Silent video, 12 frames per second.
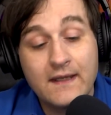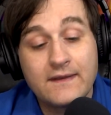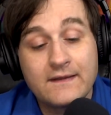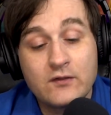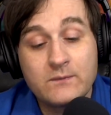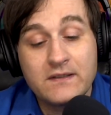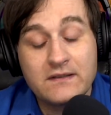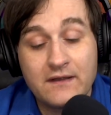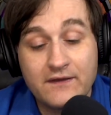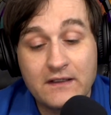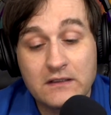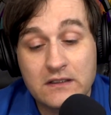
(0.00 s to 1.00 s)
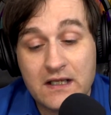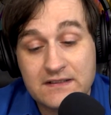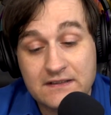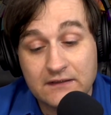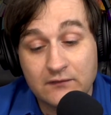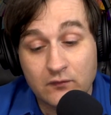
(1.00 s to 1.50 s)
There would be nothing
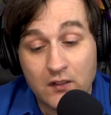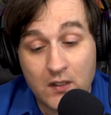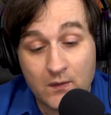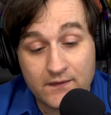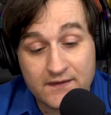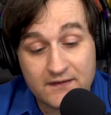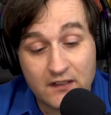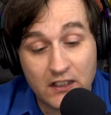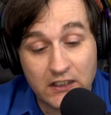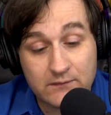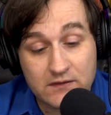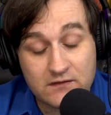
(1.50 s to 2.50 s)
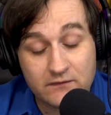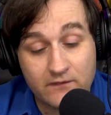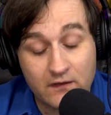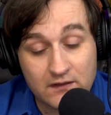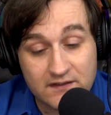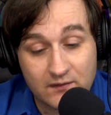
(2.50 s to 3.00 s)
logically wrong with this argument so
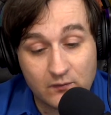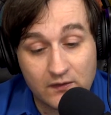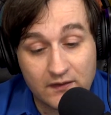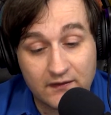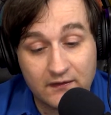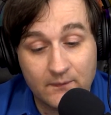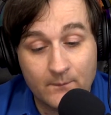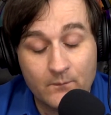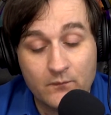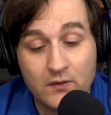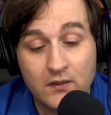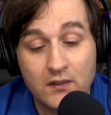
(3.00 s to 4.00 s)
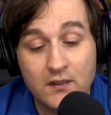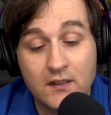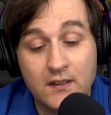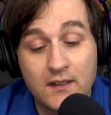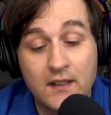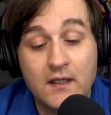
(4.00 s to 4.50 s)
far as it went.
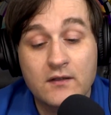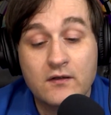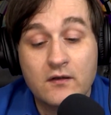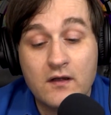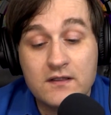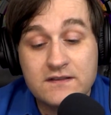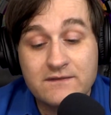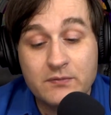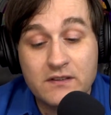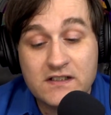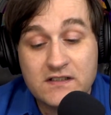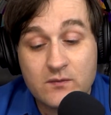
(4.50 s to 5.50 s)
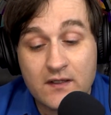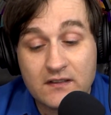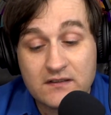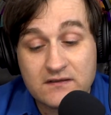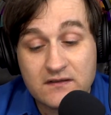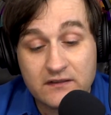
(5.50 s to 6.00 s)
The cost of British
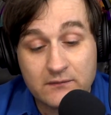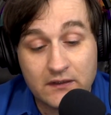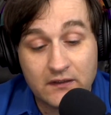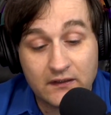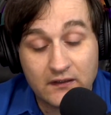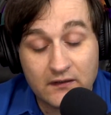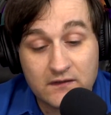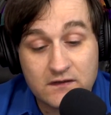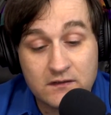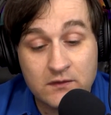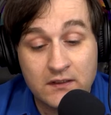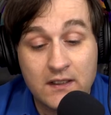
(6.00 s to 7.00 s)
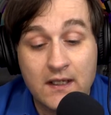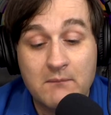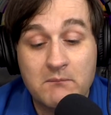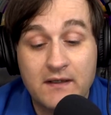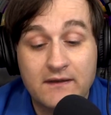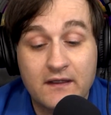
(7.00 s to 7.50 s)
sweaters to the American consumer
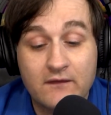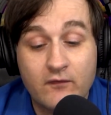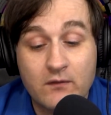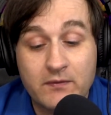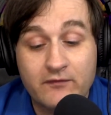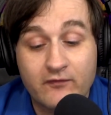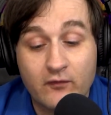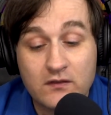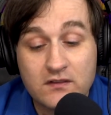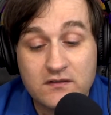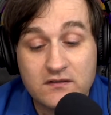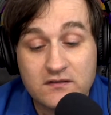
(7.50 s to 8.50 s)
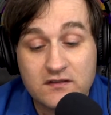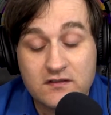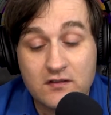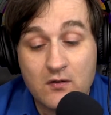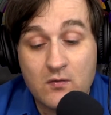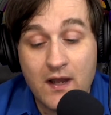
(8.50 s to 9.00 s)
might therefore be forced
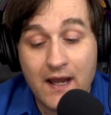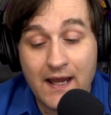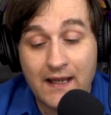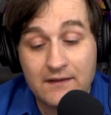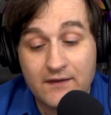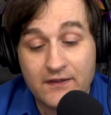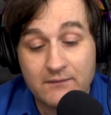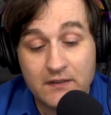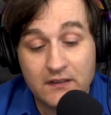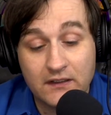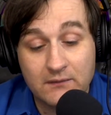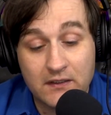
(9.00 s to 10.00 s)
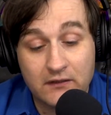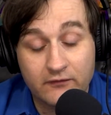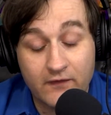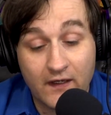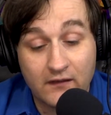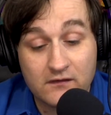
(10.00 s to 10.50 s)
so high that the American
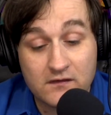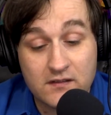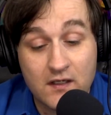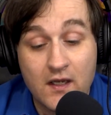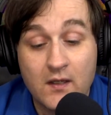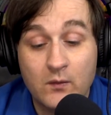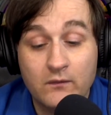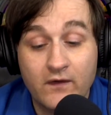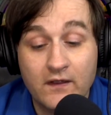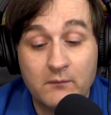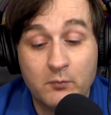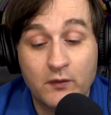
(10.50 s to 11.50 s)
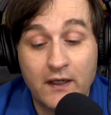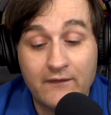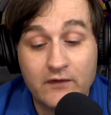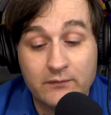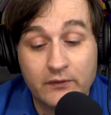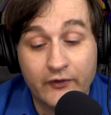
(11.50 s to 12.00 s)
manufacturers would find it
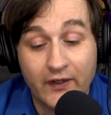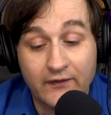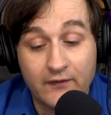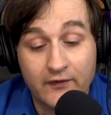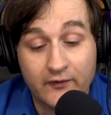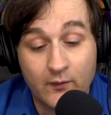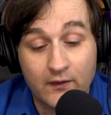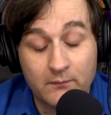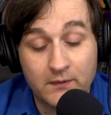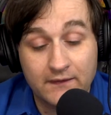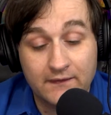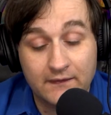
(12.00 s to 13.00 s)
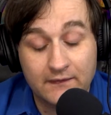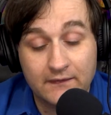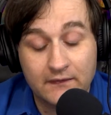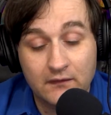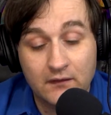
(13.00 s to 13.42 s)
profitable to enter the sweater business.